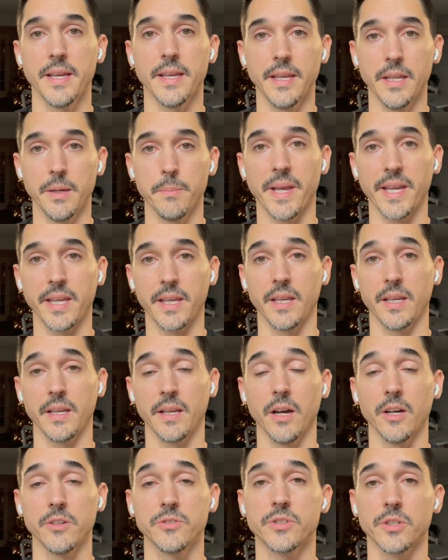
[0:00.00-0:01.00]
in
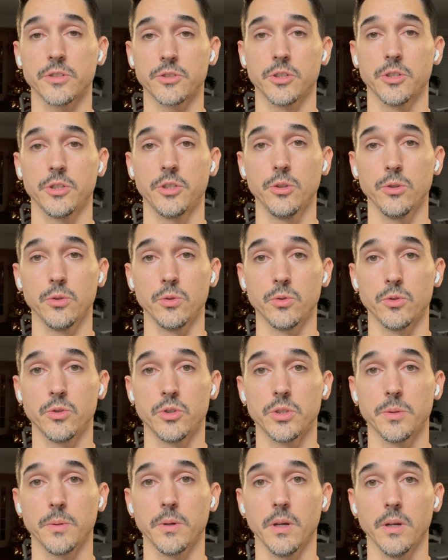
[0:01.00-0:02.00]
making such a
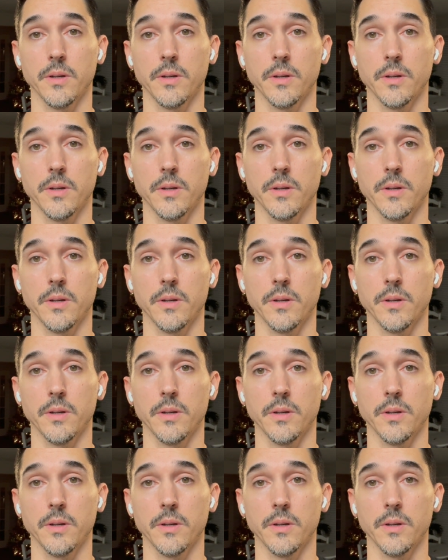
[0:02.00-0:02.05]
huge